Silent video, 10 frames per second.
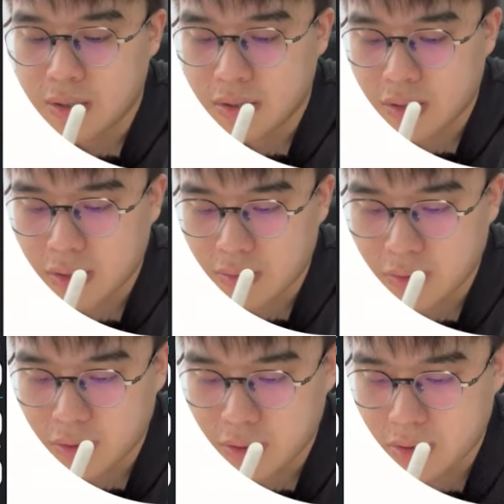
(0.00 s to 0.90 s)
the
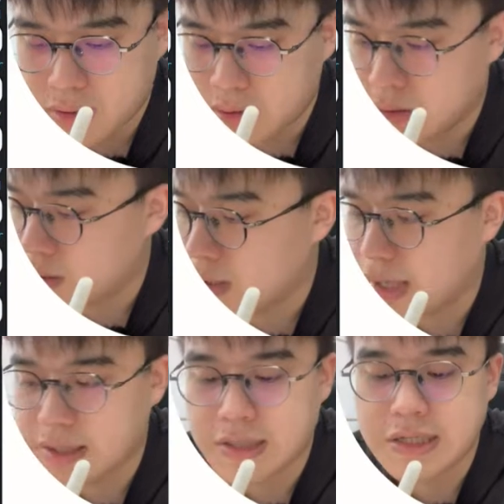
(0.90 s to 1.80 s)
calculator,
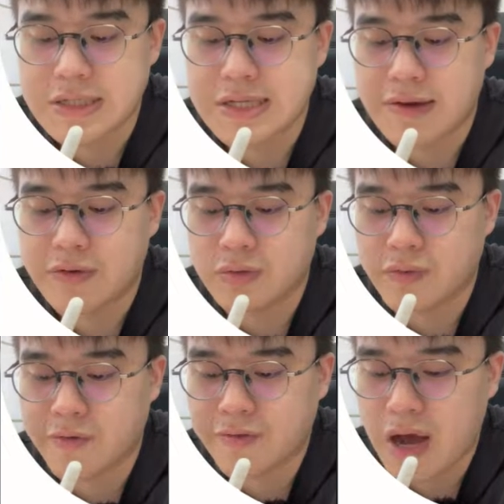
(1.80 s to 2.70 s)
getting 7
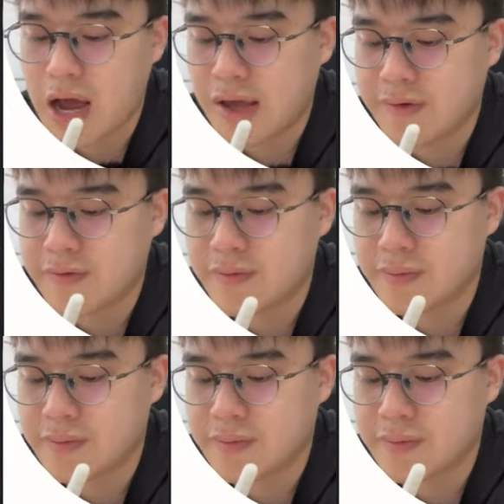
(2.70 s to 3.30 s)
over 5,